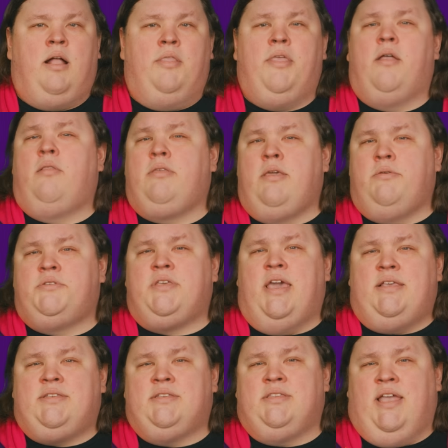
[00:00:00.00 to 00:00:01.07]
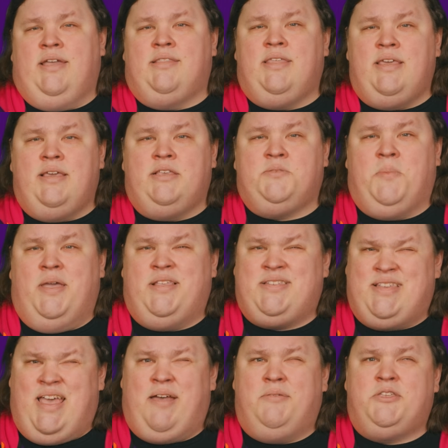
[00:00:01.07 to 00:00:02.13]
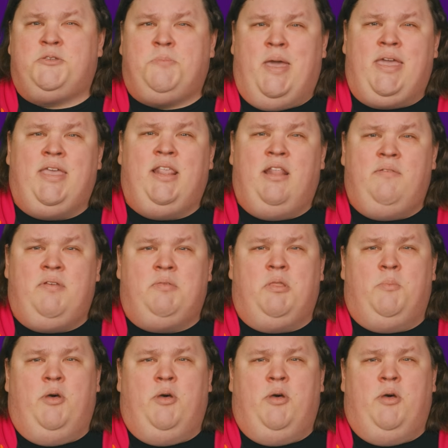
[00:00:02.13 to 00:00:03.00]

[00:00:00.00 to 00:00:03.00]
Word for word: Although use cases like these might sound speculative at the